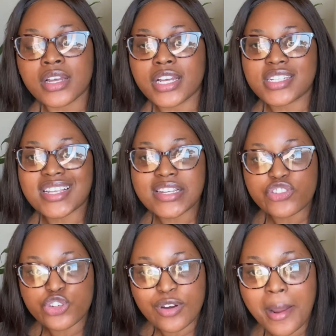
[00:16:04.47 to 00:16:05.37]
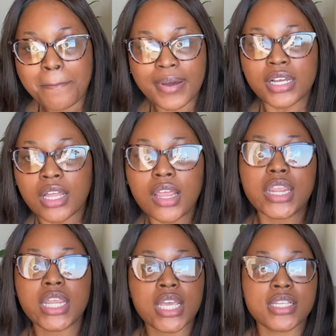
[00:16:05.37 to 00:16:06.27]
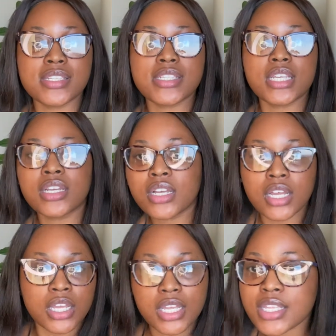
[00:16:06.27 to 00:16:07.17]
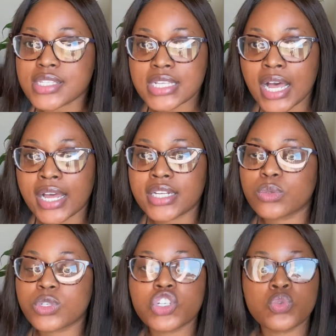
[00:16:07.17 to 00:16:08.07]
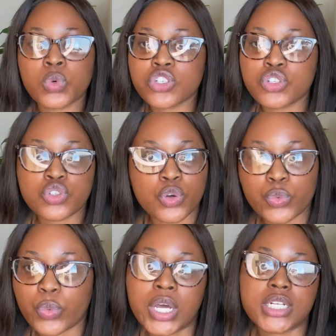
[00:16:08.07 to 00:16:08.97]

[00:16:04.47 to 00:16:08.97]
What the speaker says: It doesn't trap things inside, which is what you don't want.